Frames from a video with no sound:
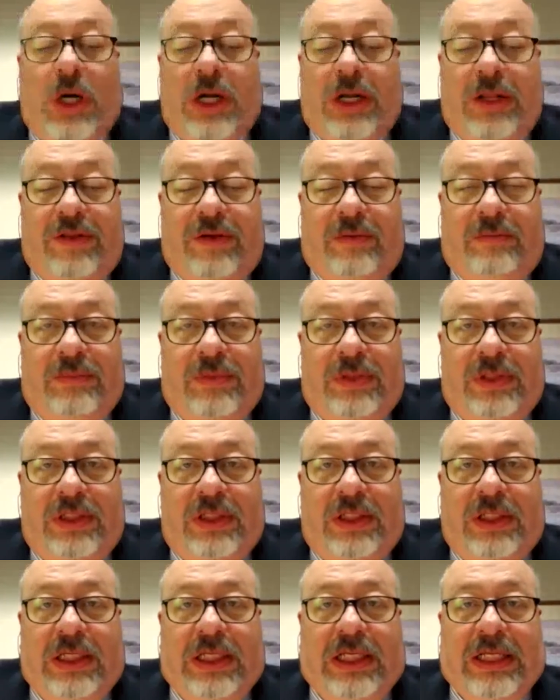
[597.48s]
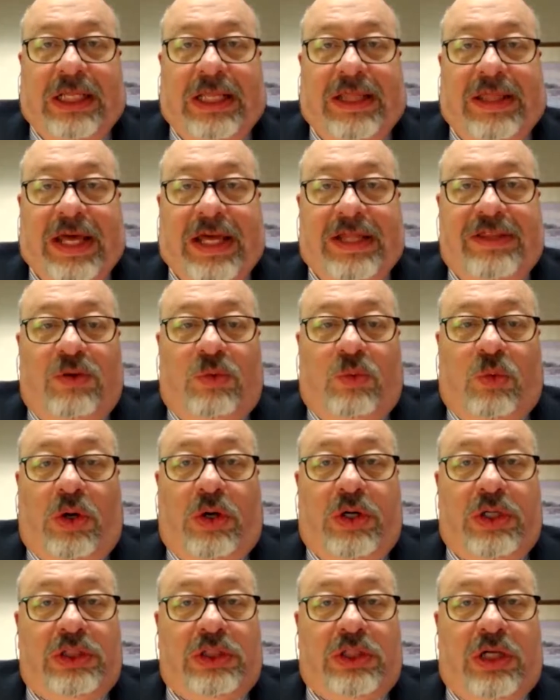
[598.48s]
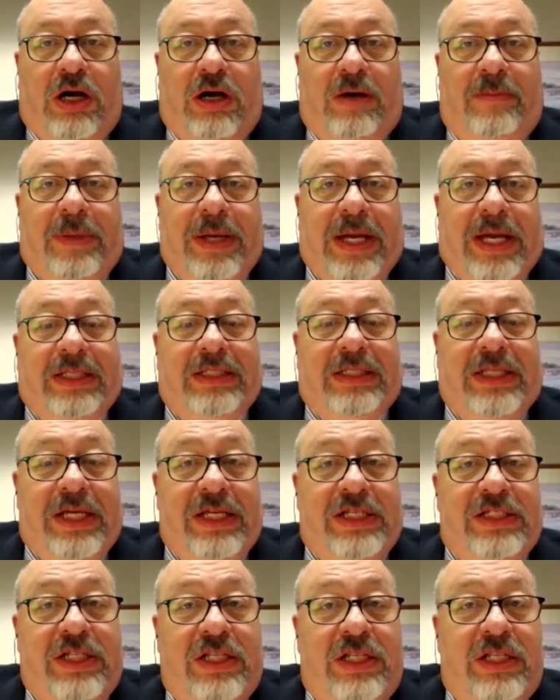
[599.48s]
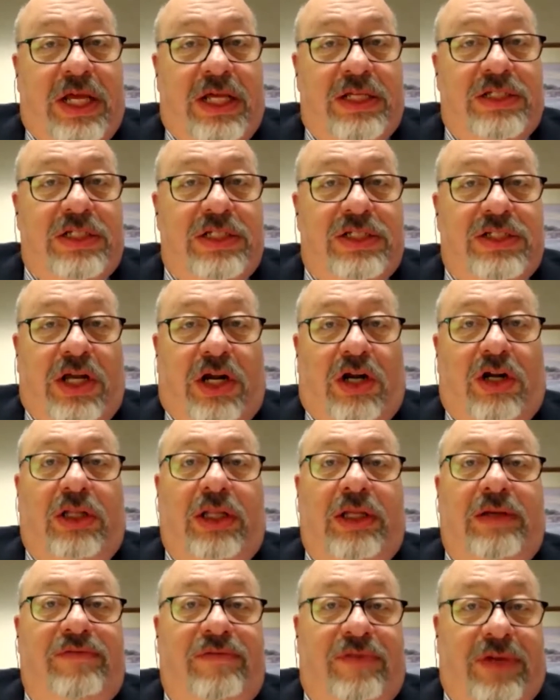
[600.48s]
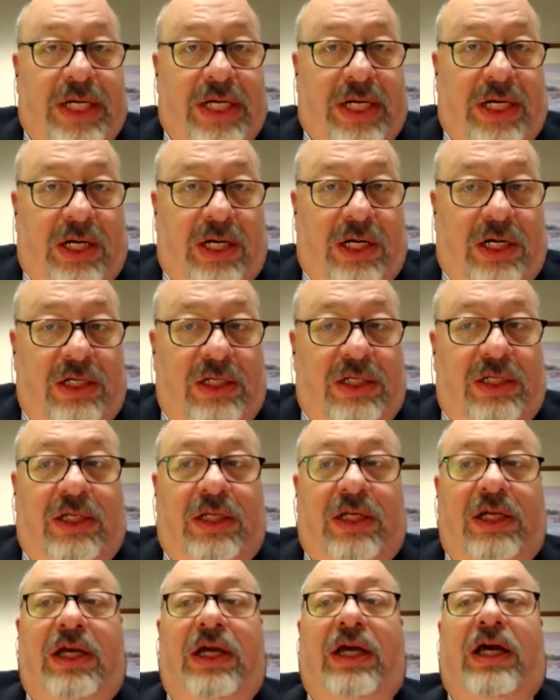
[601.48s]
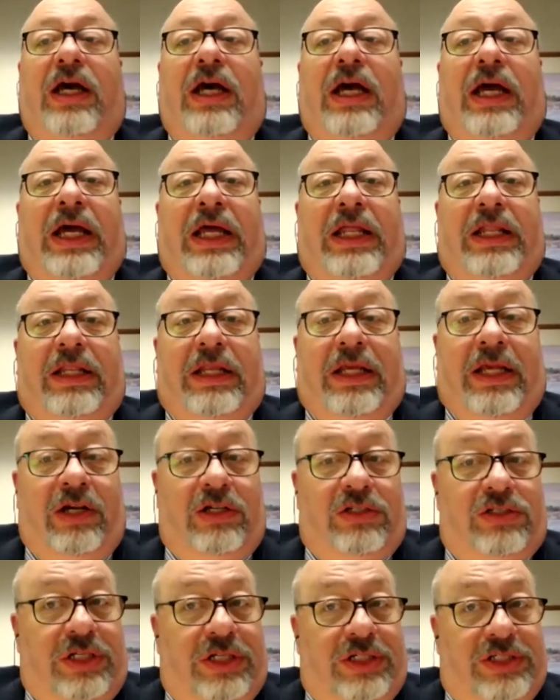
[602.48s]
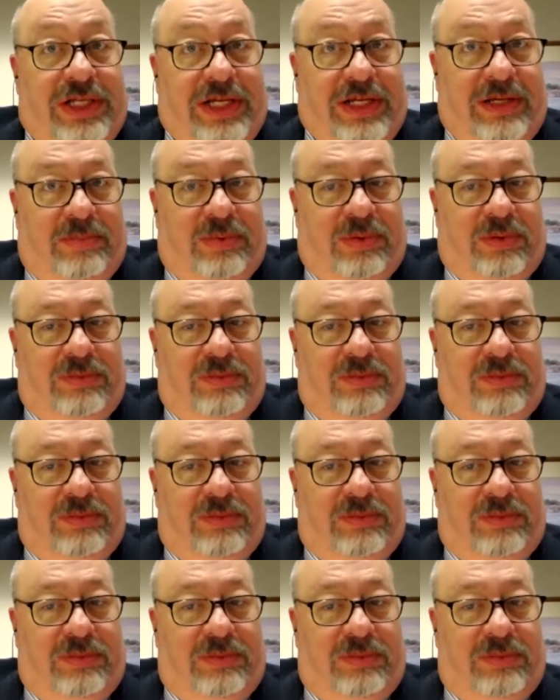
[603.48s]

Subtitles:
of them, that the Workers' Comp Act isn't necessarily fair. And here's an example.